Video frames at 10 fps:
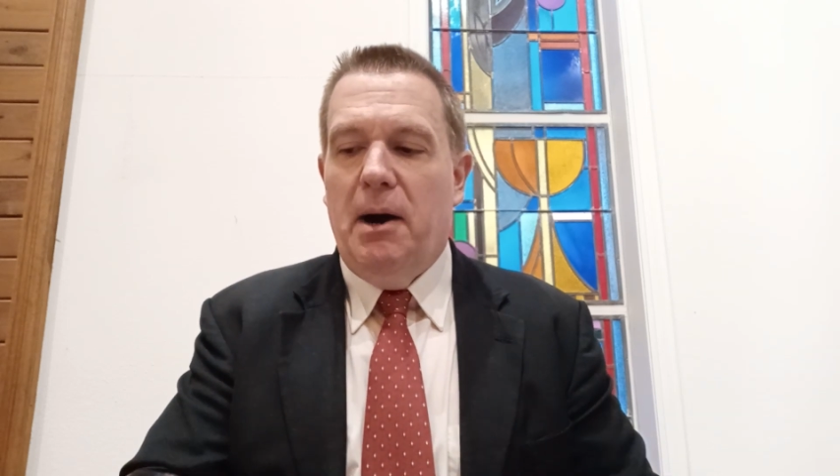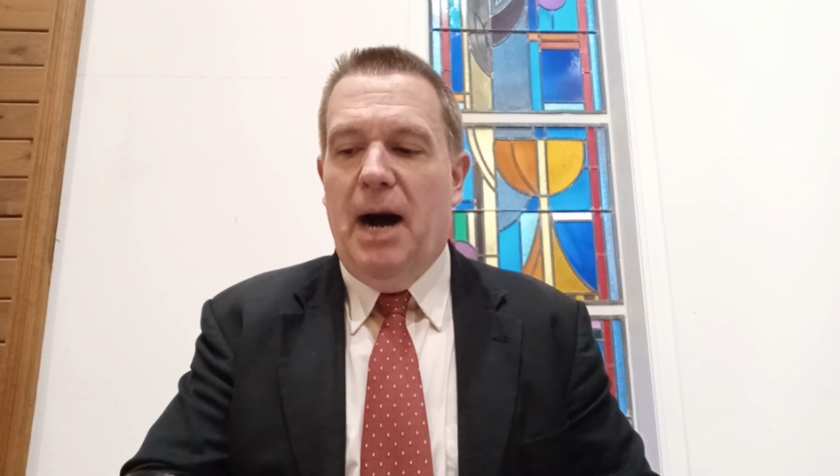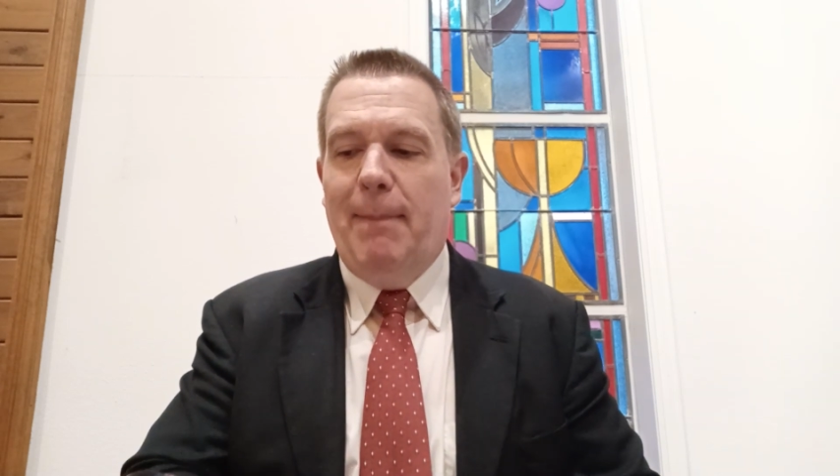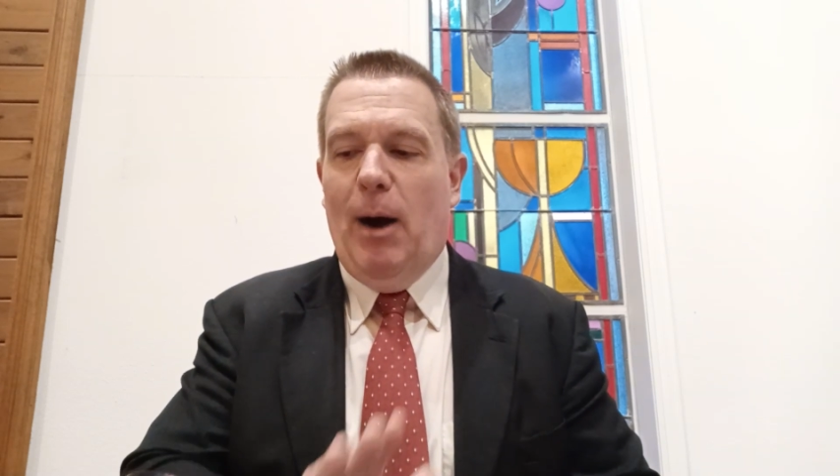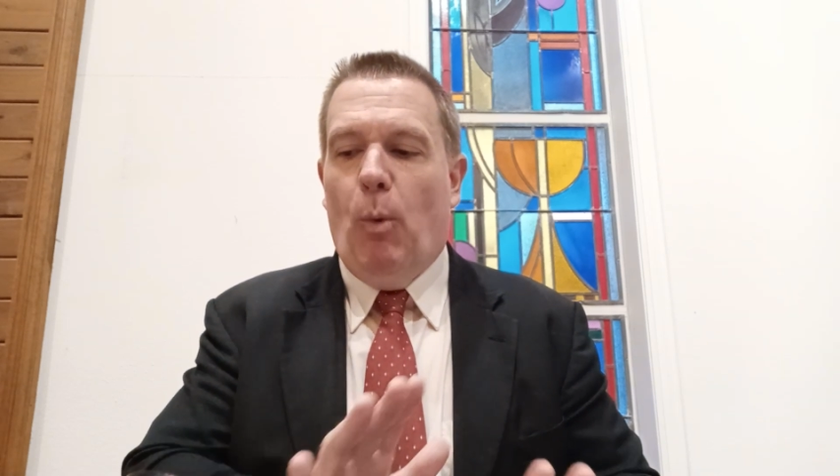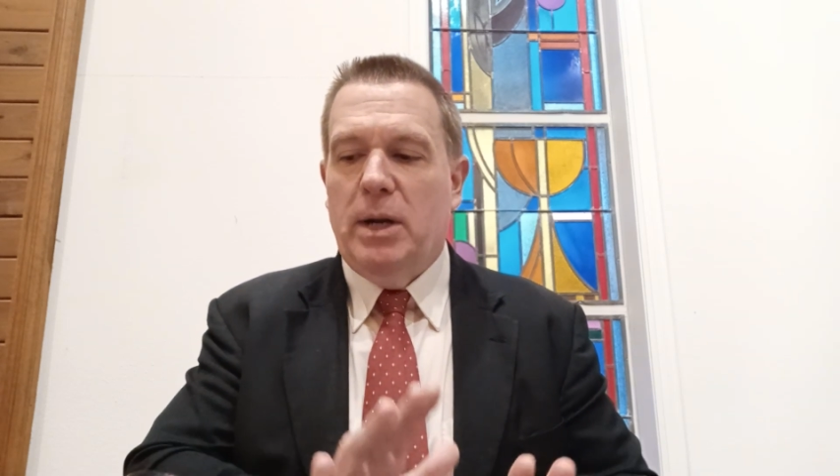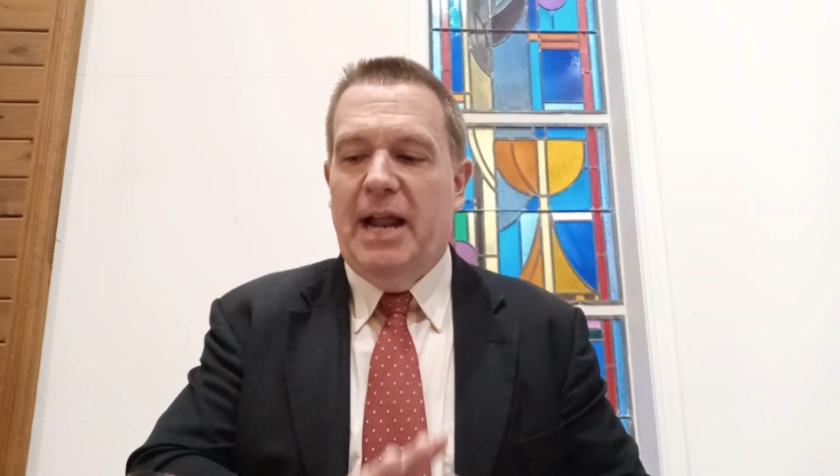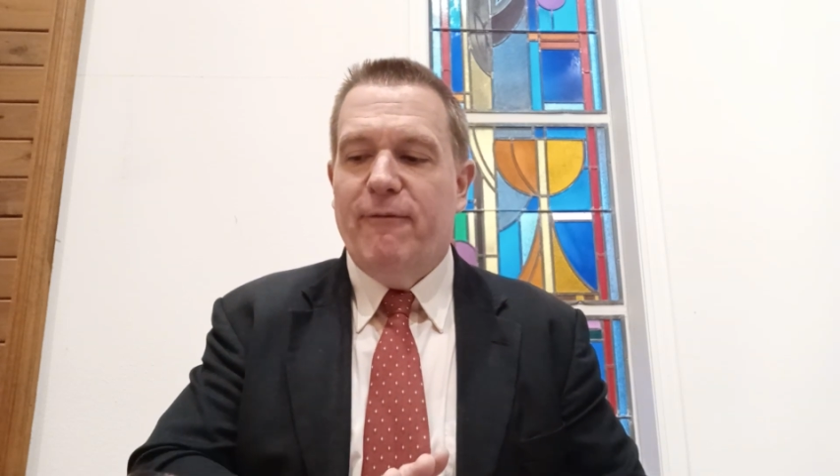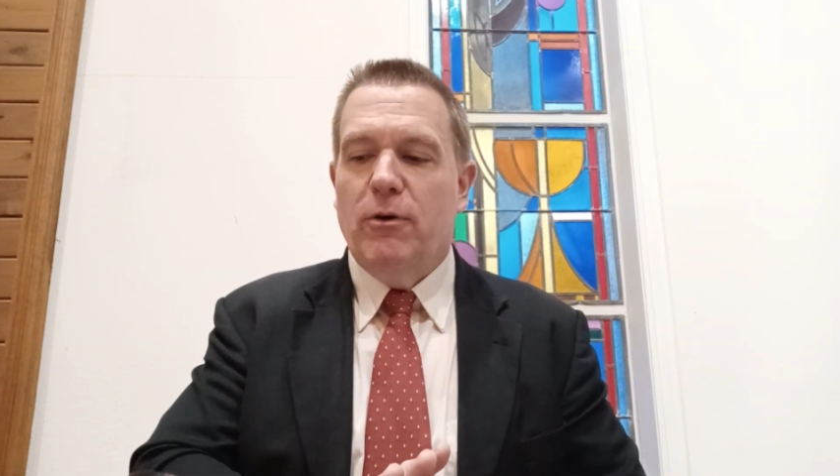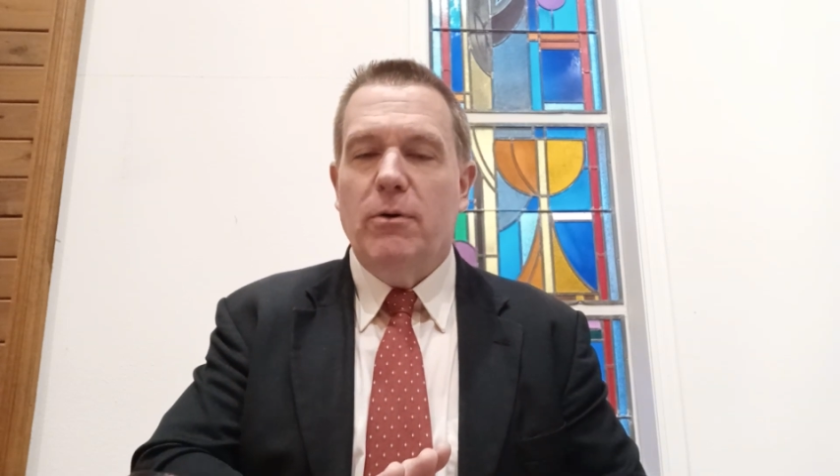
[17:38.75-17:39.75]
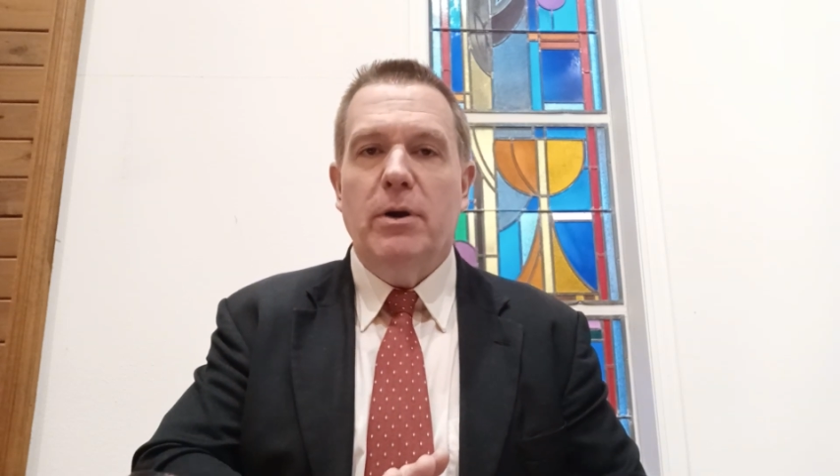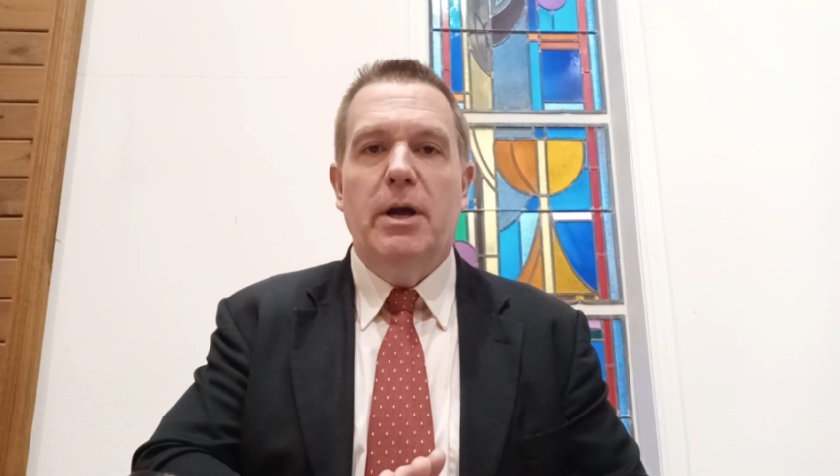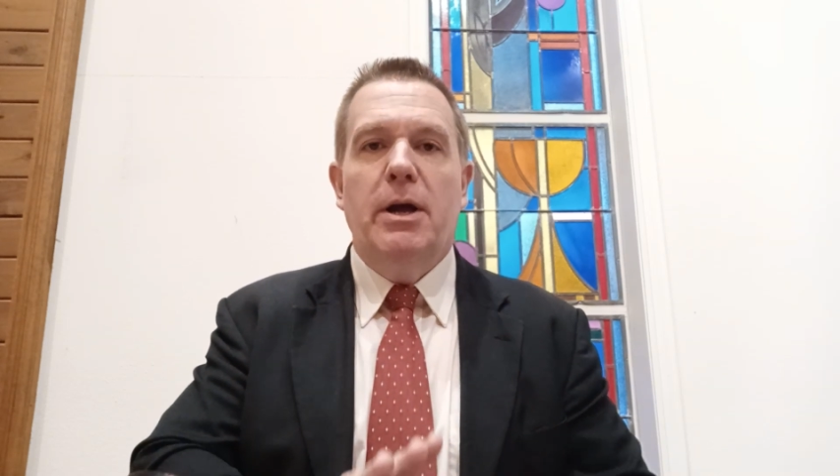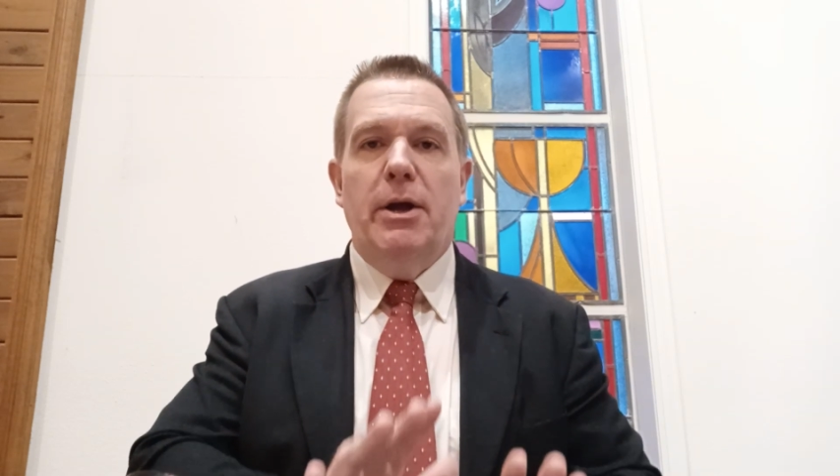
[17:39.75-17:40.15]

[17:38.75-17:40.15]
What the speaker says: about whatever